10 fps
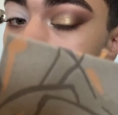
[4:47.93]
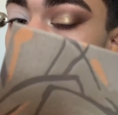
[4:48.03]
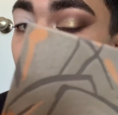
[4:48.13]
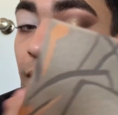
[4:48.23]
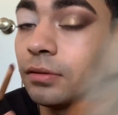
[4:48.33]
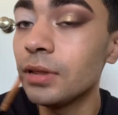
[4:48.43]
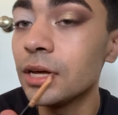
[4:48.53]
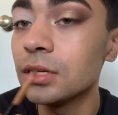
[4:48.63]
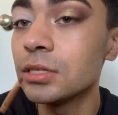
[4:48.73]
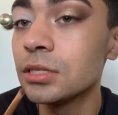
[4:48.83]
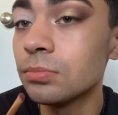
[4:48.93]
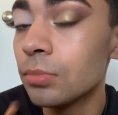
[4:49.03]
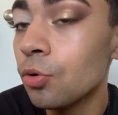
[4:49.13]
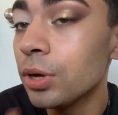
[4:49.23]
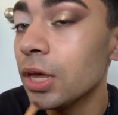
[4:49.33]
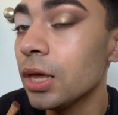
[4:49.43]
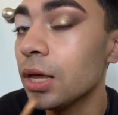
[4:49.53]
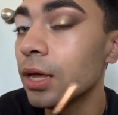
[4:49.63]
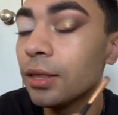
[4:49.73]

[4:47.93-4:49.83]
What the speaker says: kind of like a smoky